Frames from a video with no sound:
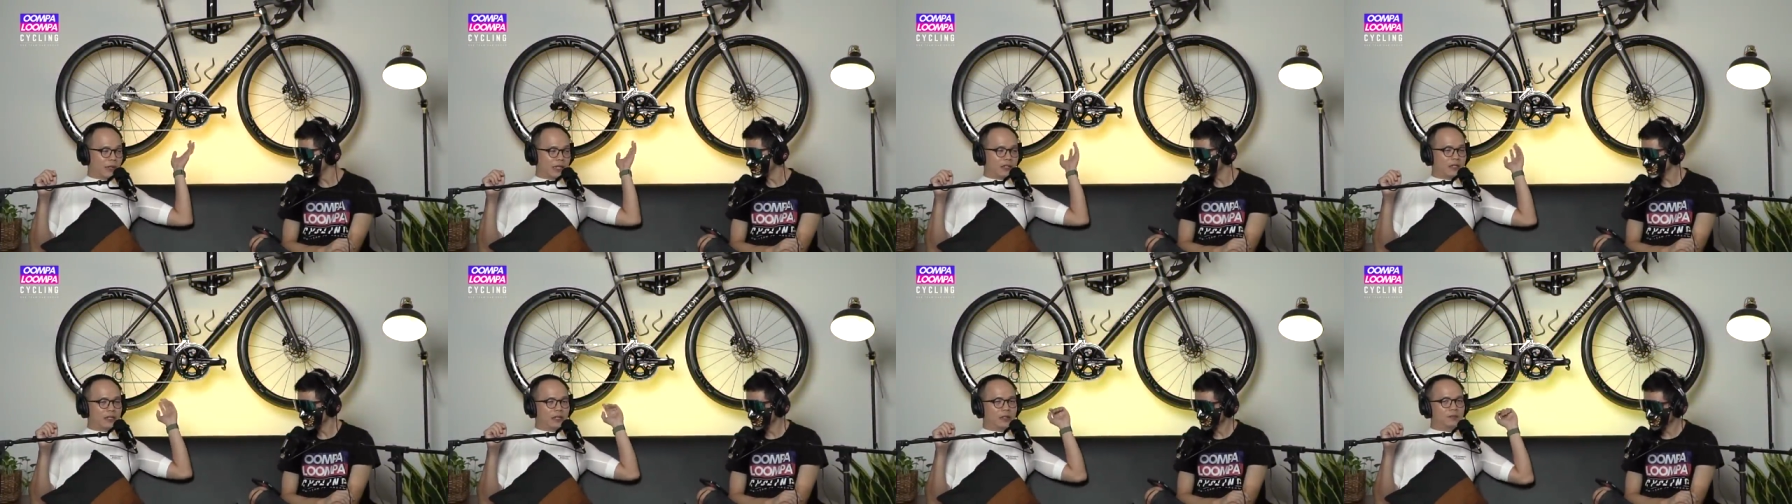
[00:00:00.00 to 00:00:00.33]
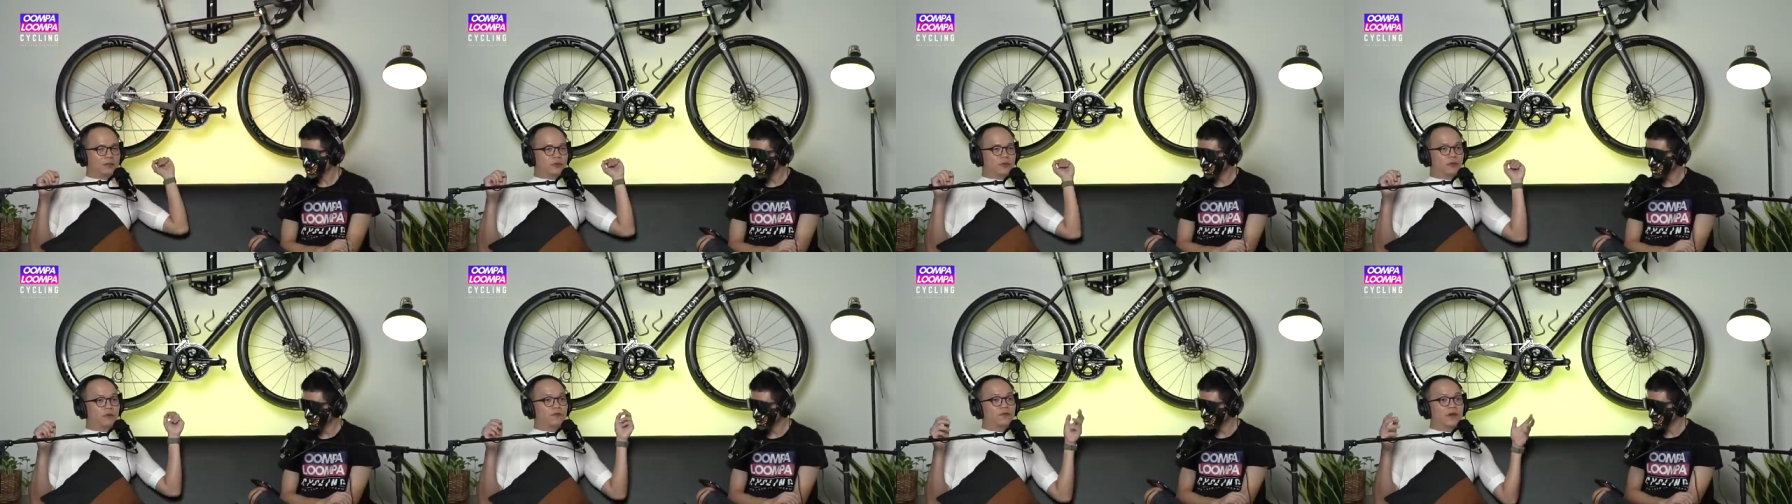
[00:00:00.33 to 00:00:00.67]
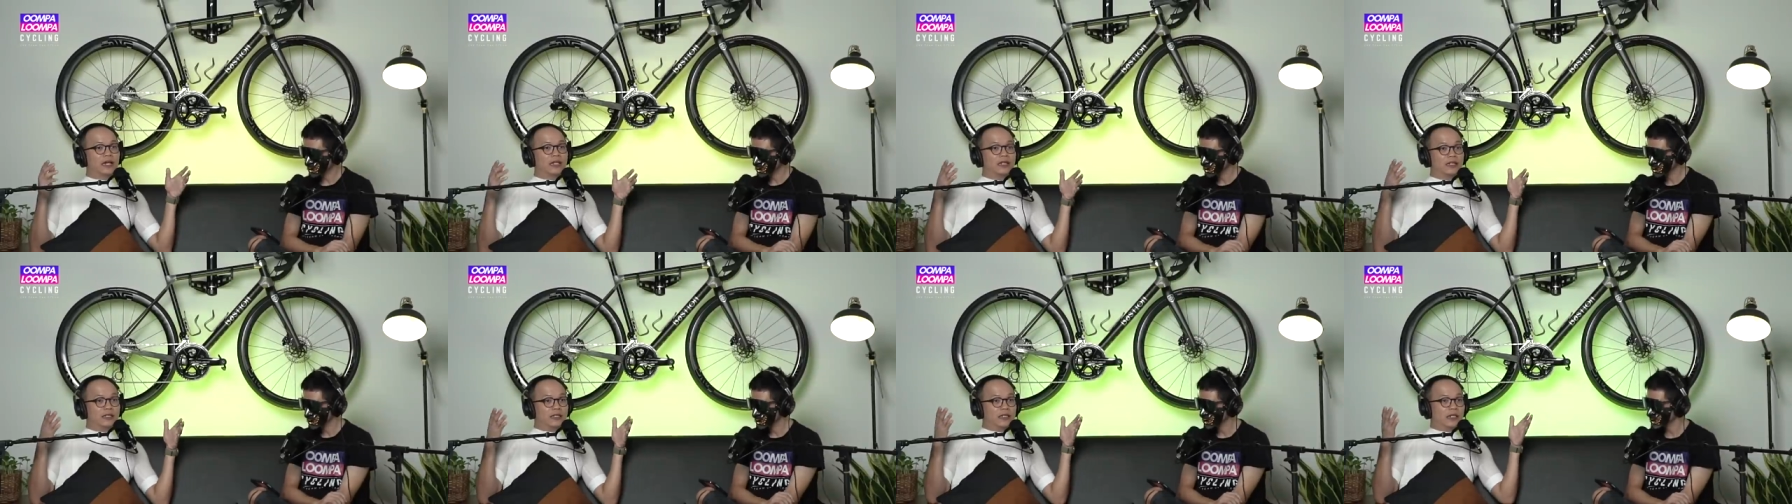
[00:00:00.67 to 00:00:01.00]
bike came. So
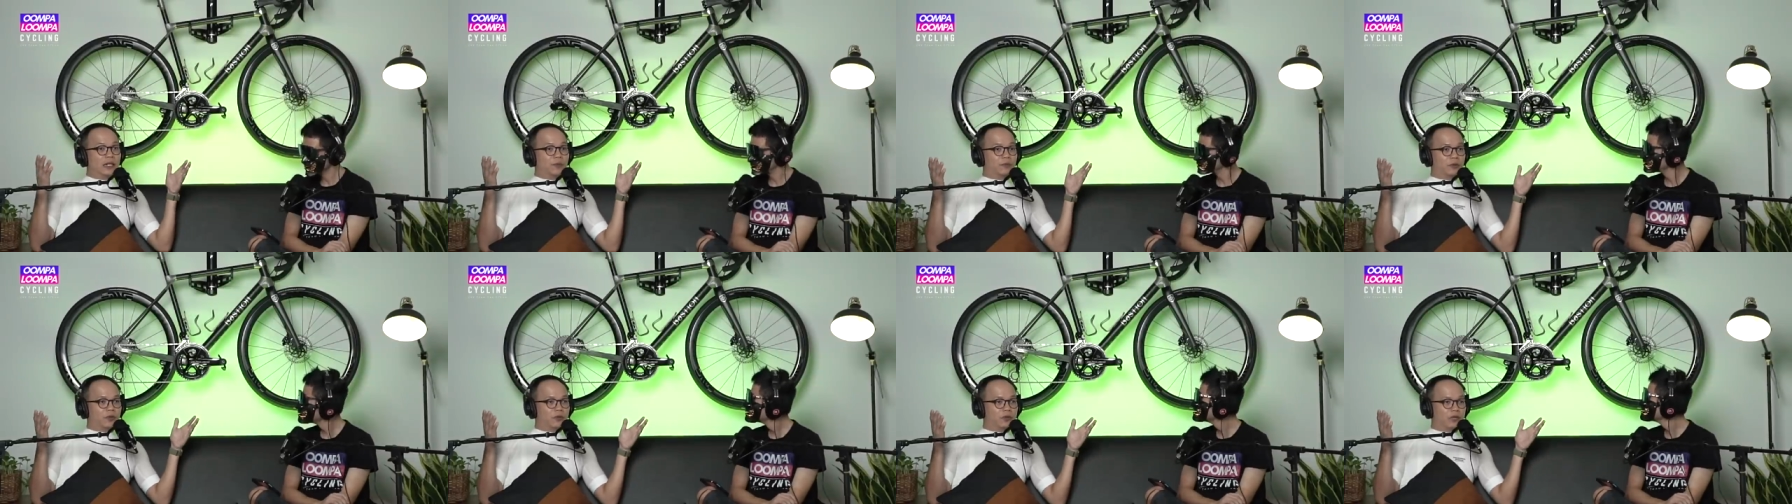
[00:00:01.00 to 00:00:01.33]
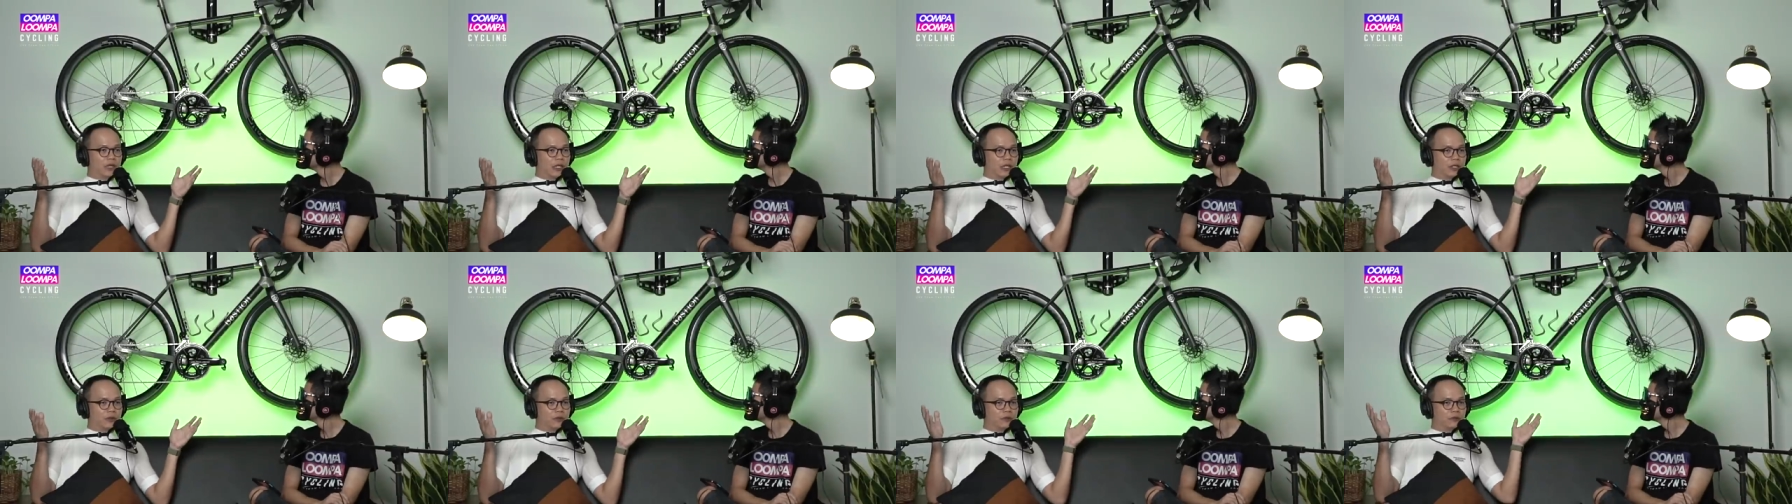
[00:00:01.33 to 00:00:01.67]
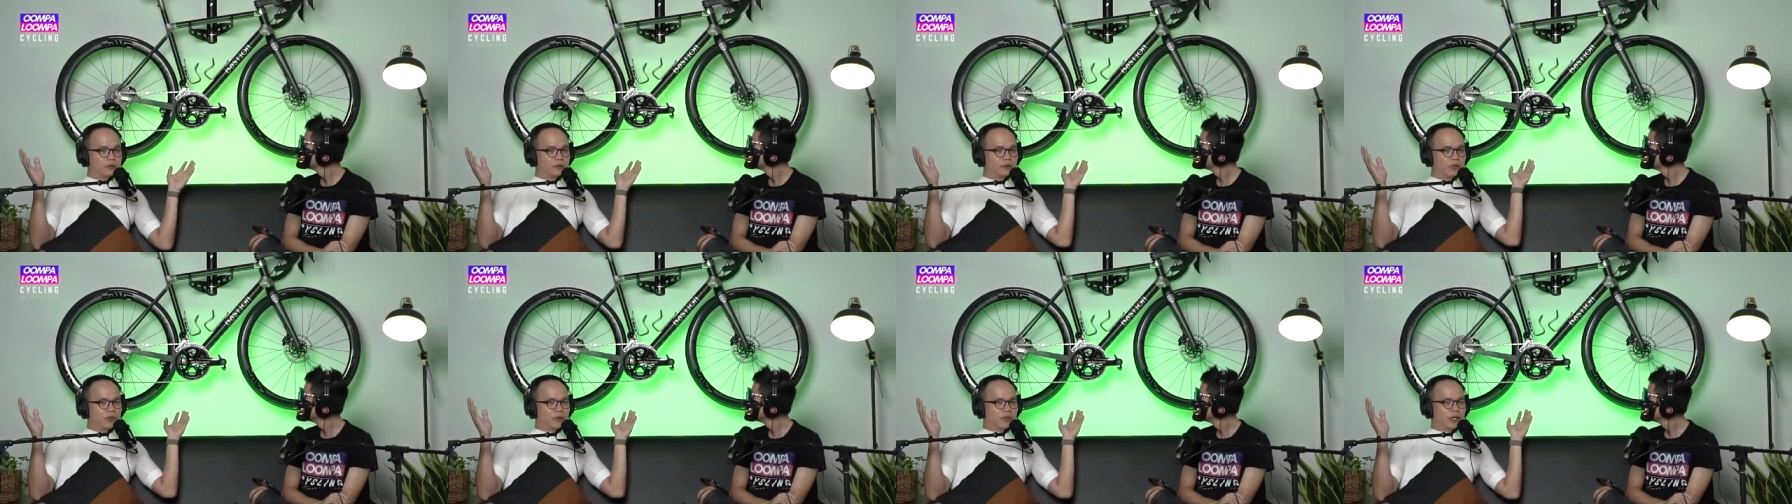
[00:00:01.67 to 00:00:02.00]
finally, I'm on
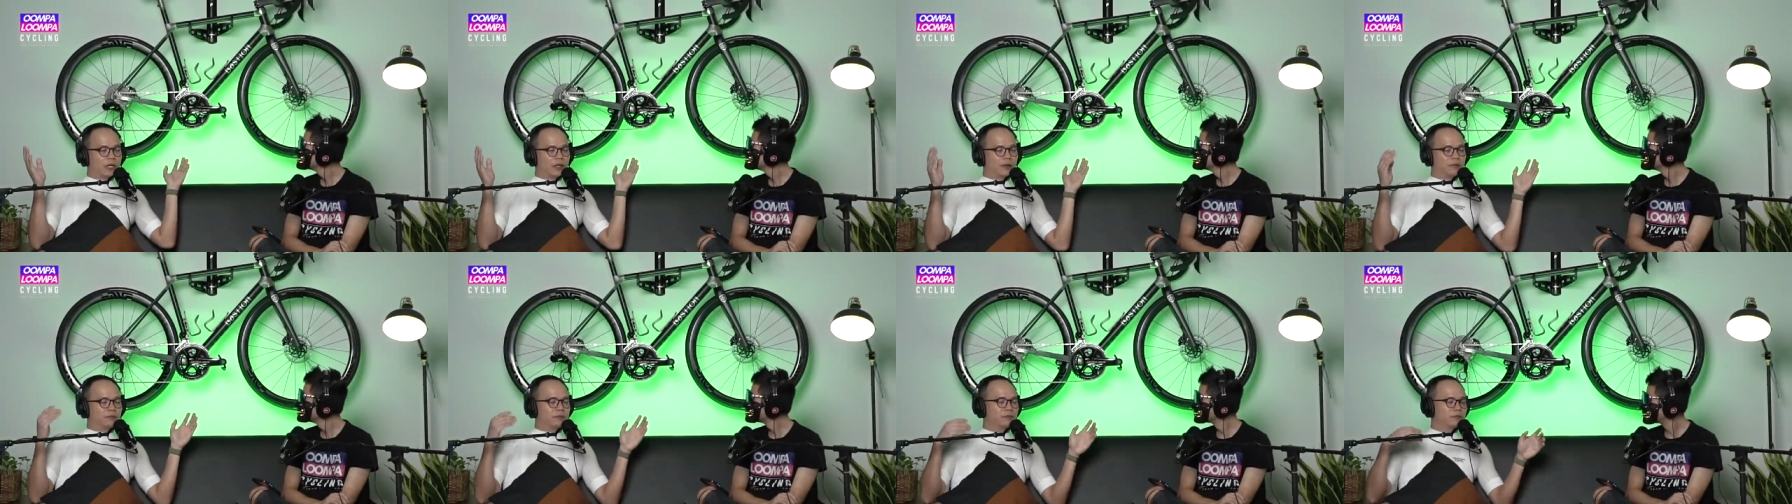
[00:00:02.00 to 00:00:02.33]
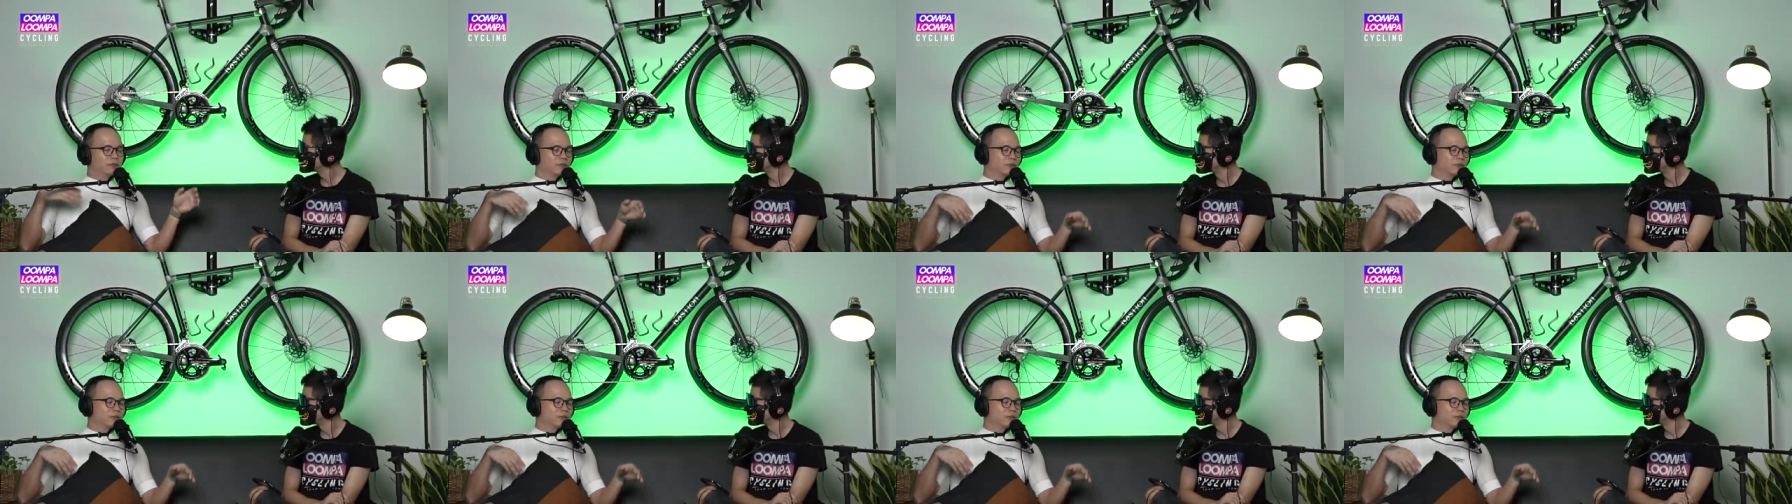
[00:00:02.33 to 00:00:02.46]
Di2. Welcome.